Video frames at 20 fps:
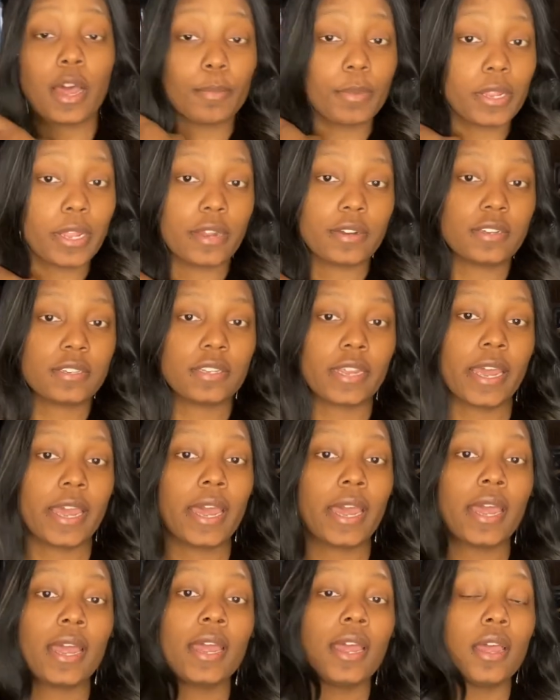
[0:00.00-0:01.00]
be allowed to say
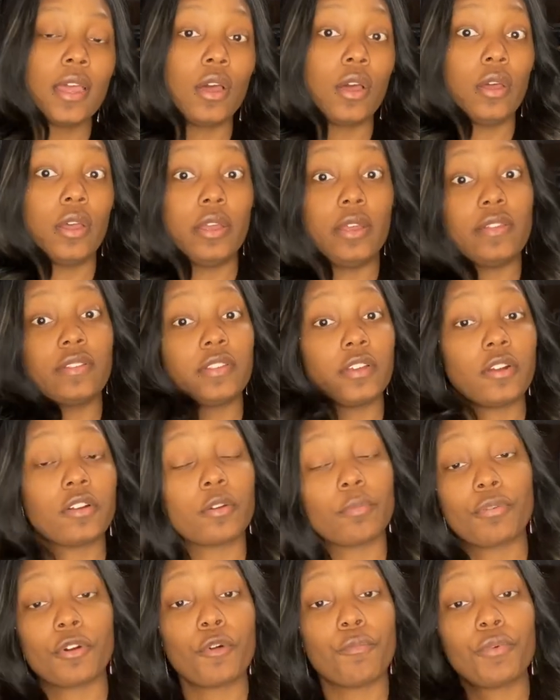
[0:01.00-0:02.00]
it? Is there an
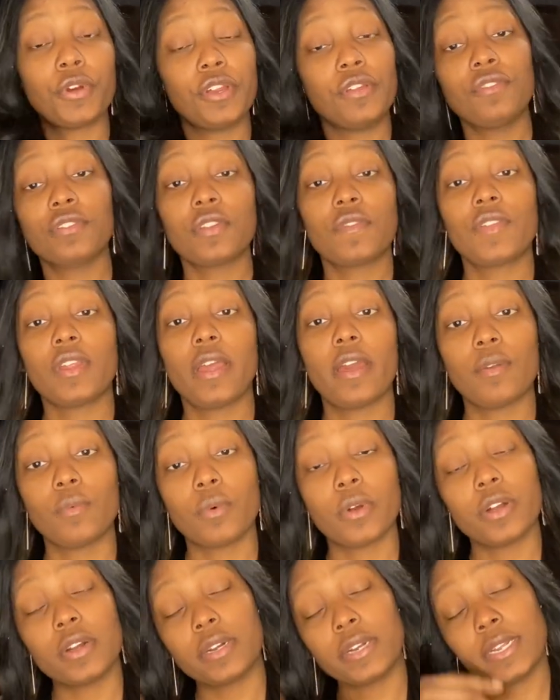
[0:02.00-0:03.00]
appropriate use of the
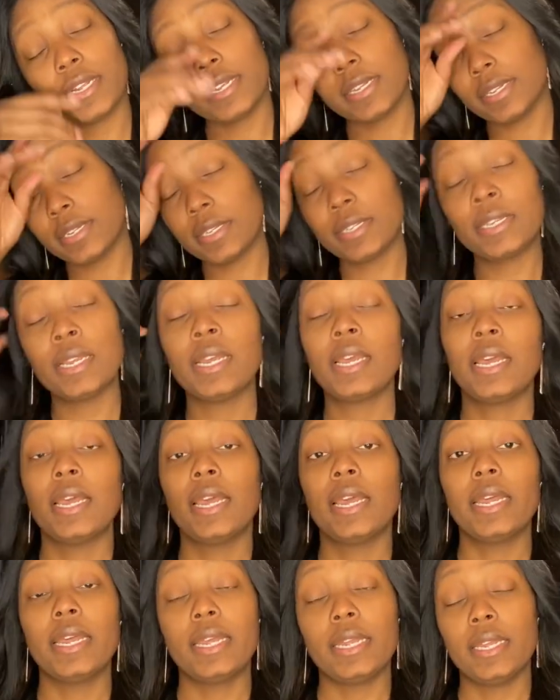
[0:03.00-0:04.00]
N-word? Is
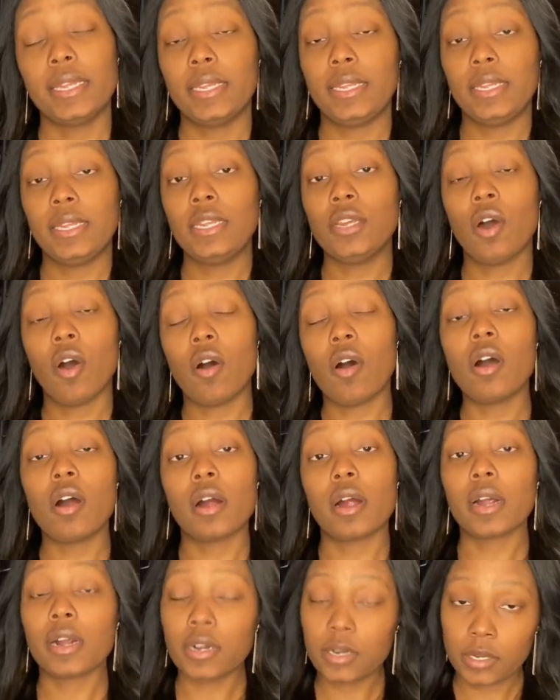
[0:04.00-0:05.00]

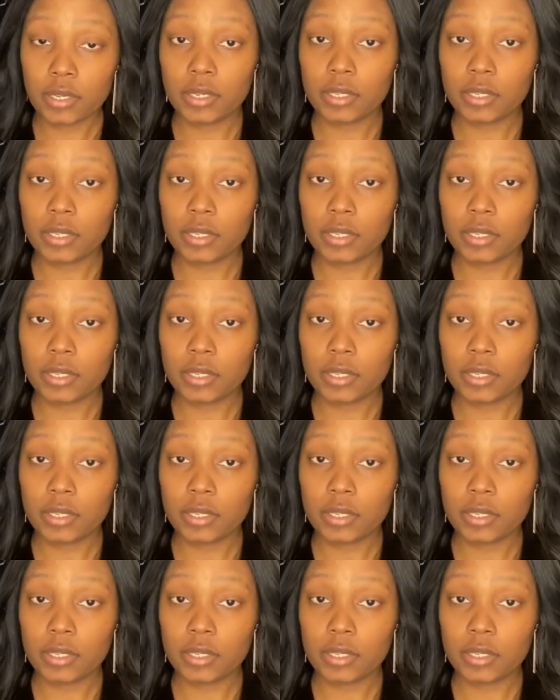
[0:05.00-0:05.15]
ER